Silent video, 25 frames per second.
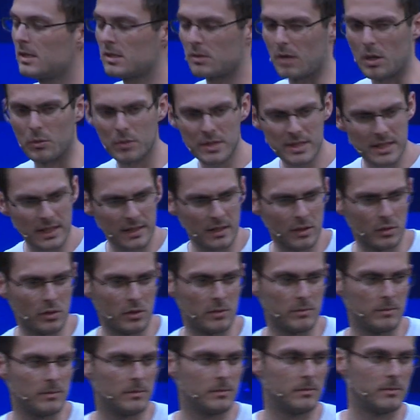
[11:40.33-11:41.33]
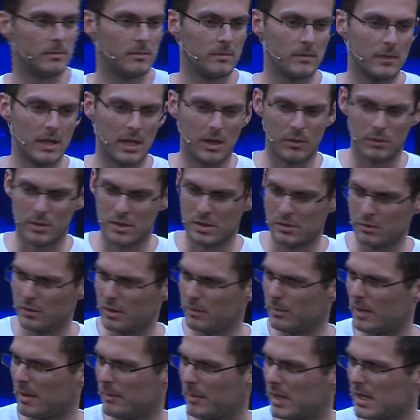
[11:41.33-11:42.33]
So I was at home, I was
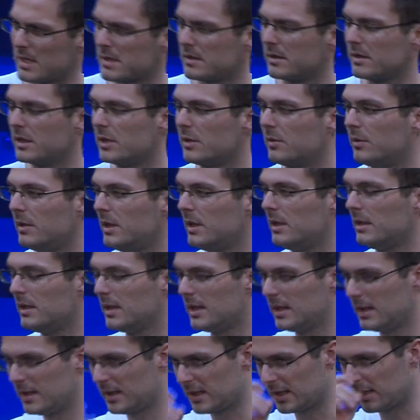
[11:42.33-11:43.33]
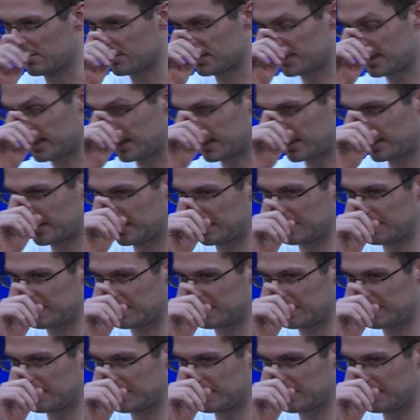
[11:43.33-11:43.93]
doing my master's degree, and I was like,